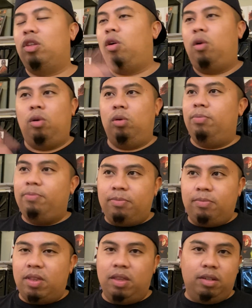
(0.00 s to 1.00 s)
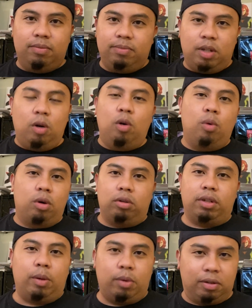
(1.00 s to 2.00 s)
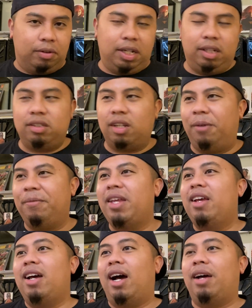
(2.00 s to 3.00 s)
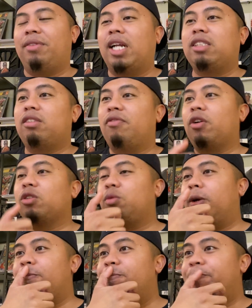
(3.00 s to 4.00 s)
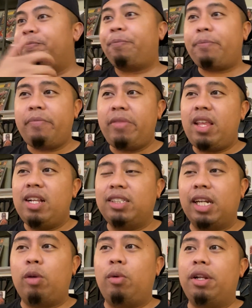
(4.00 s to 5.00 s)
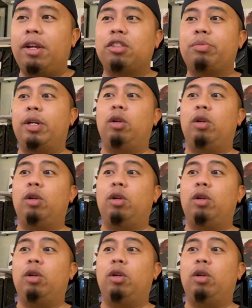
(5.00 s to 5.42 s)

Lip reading: whole world I want to read. So that's the first one. Second one here is Middle